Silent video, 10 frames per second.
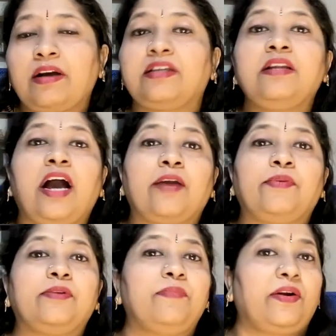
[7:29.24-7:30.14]
In
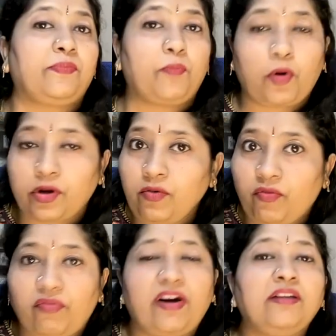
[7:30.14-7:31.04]
hybrid model,
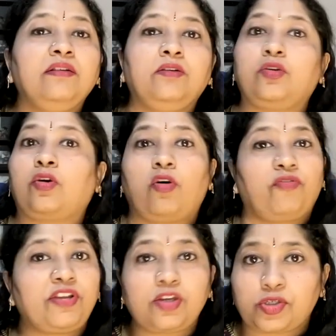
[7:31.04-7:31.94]
one, you're
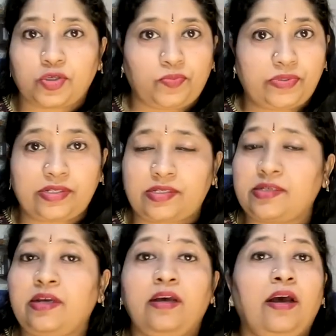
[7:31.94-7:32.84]
offering your services,